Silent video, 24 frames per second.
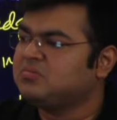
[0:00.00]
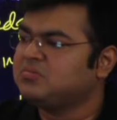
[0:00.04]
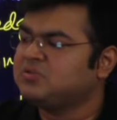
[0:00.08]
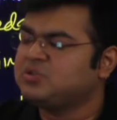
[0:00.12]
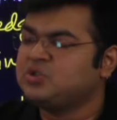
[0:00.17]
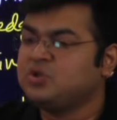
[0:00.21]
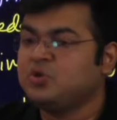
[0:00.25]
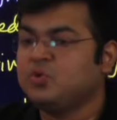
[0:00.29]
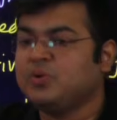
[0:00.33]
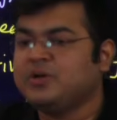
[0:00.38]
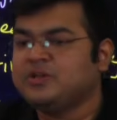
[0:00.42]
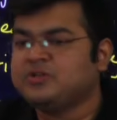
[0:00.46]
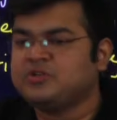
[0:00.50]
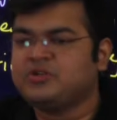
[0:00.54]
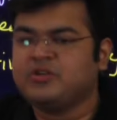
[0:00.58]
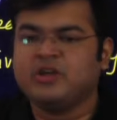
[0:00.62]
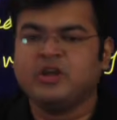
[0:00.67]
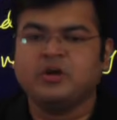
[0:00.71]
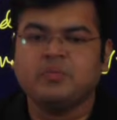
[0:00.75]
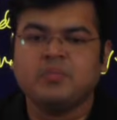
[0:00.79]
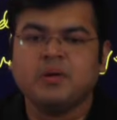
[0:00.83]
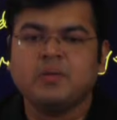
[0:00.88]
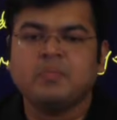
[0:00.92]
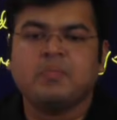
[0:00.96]
sewage
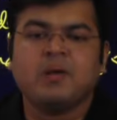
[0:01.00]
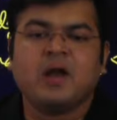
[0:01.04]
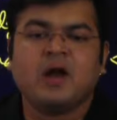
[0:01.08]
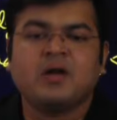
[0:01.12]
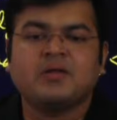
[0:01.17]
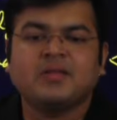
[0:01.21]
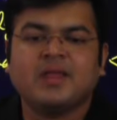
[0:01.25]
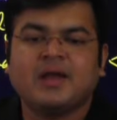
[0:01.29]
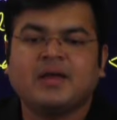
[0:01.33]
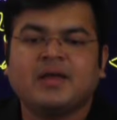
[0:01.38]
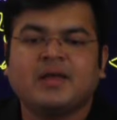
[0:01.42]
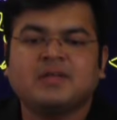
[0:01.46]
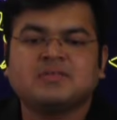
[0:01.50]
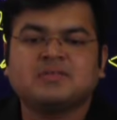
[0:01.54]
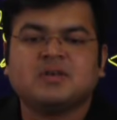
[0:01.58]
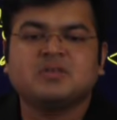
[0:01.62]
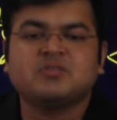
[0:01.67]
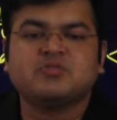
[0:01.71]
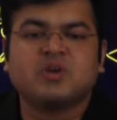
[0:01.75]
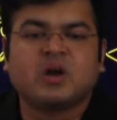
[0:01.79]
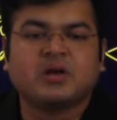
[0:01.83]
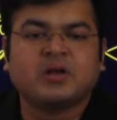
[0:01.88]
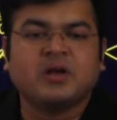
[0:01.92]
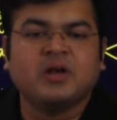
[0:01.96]
treatment plant that gets
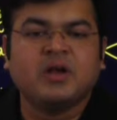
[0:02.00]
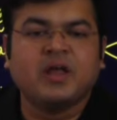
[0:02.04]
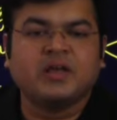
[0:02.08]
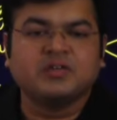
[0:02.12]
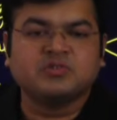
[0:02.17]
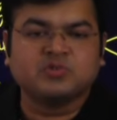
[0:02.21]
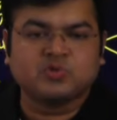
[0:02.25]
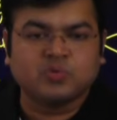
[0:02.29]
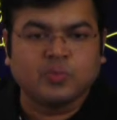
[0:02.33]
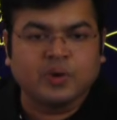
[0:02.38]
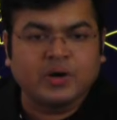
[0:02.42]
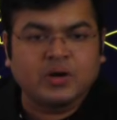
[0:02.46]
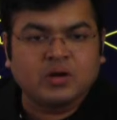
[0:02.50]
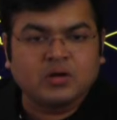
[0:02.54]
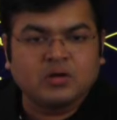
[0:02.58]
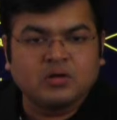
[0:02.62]
constructed next to it?